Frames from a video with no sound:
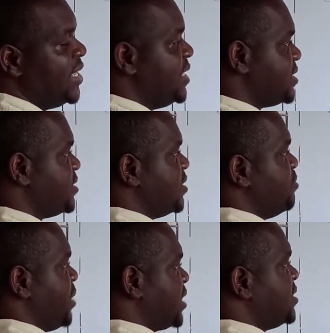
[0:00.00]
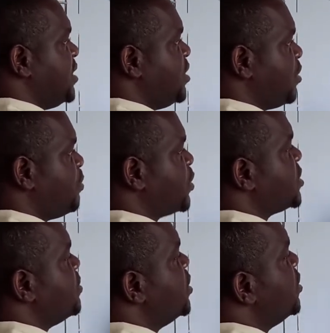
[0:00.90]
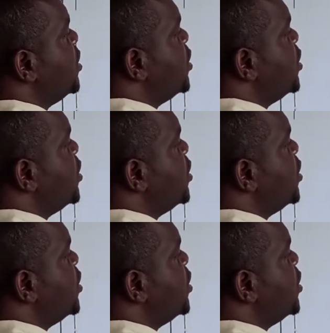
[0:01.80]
is practically not possible.